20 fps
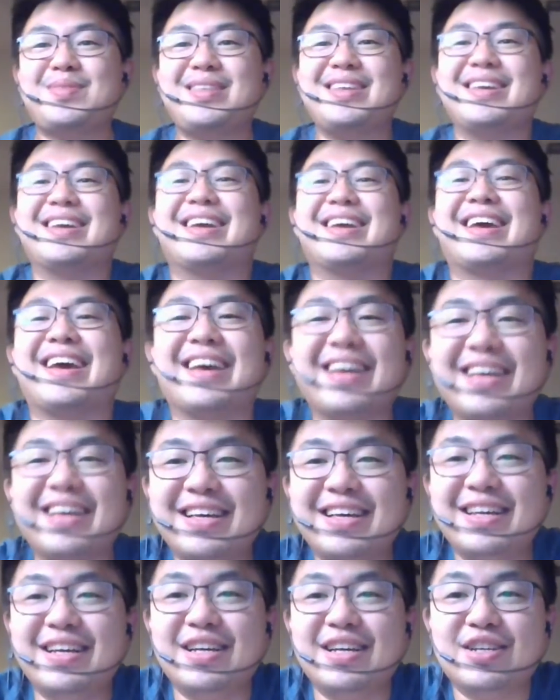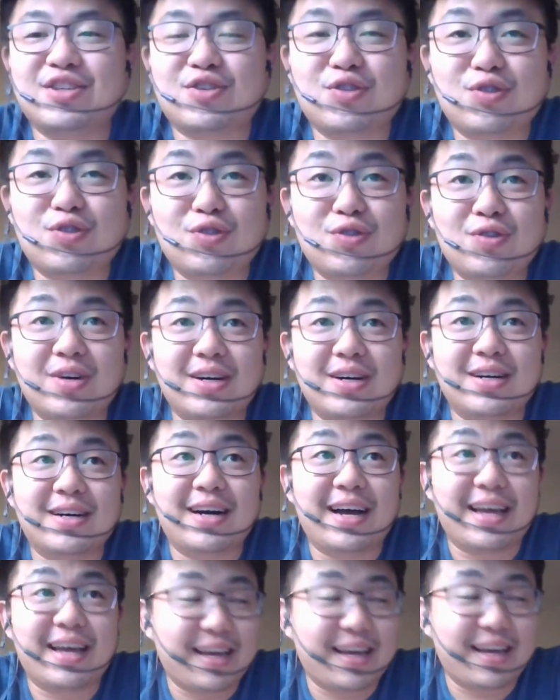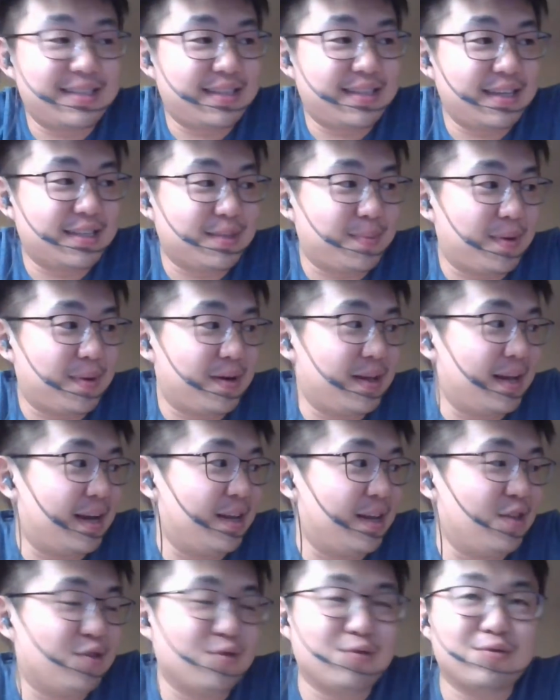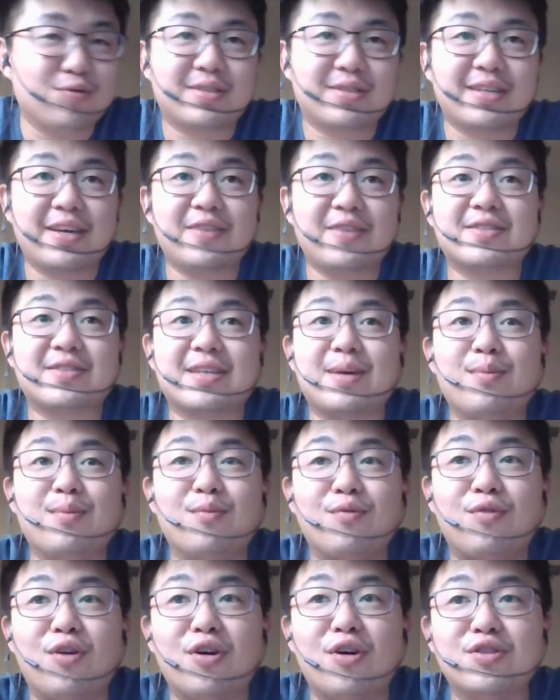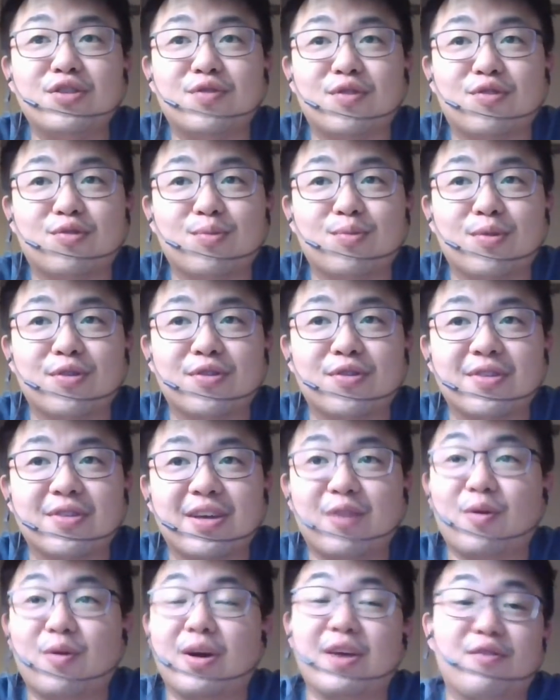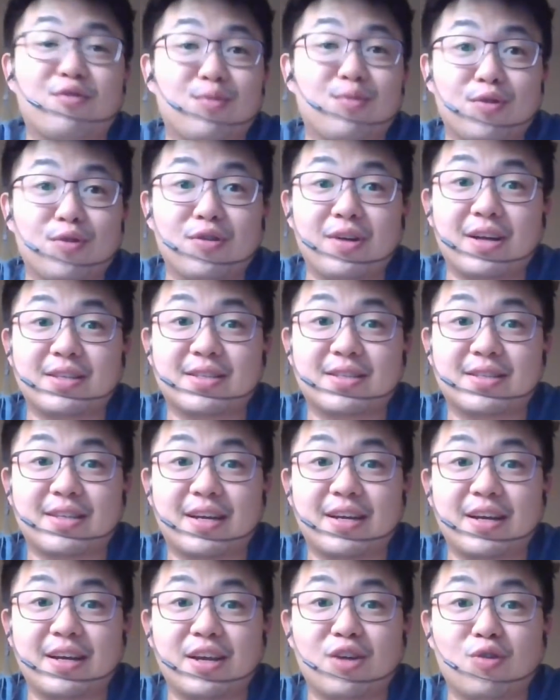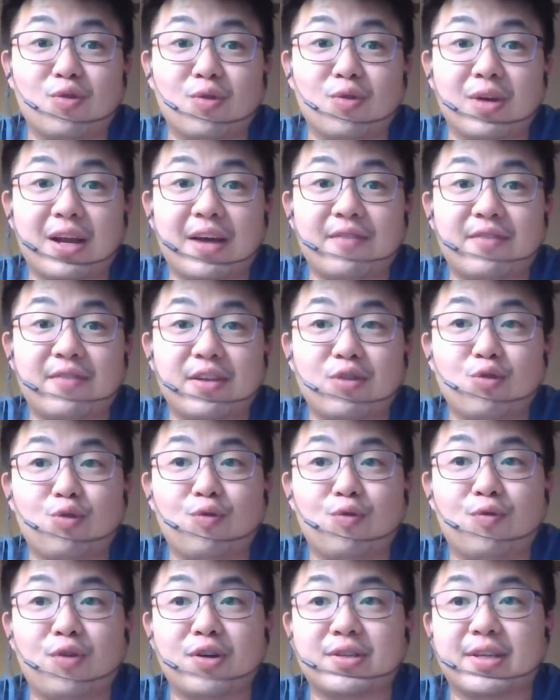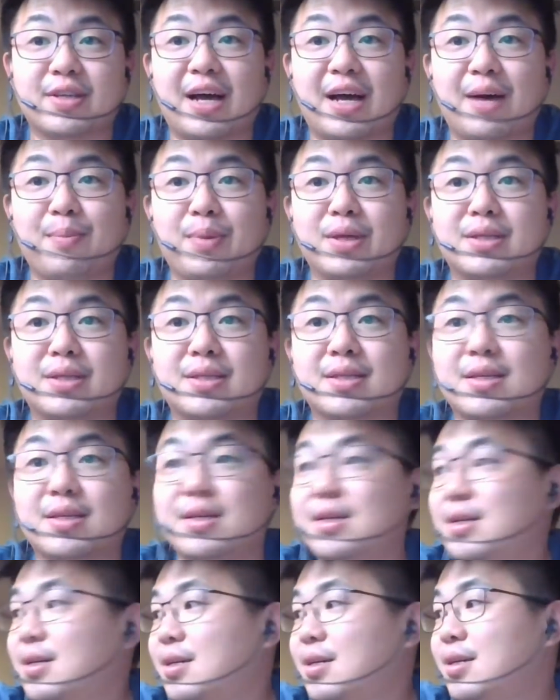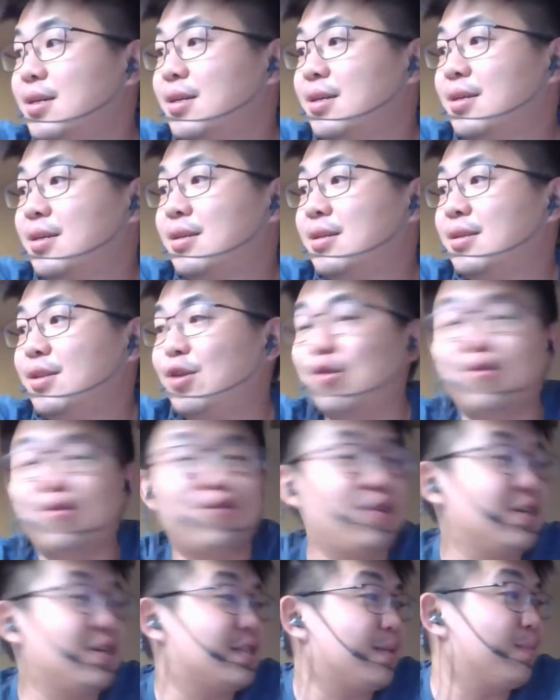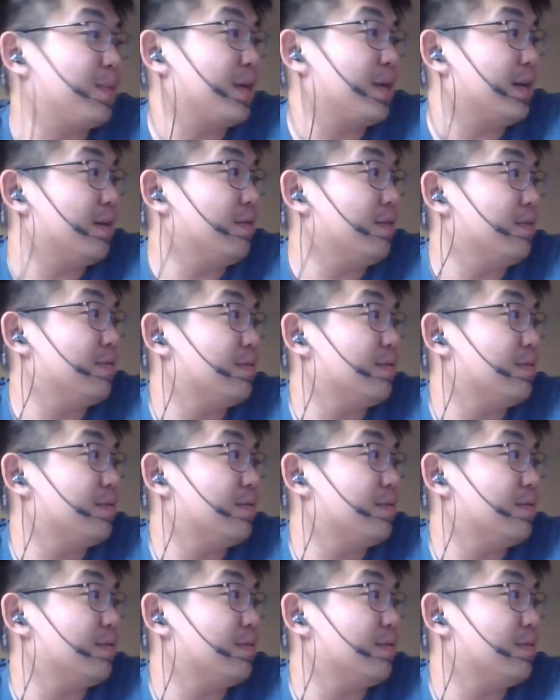Okay, so I guess that's about it. I need to save some voice for tomorrow. Or if tomorrow suddenly go live, then no voice and habis. Need to drink something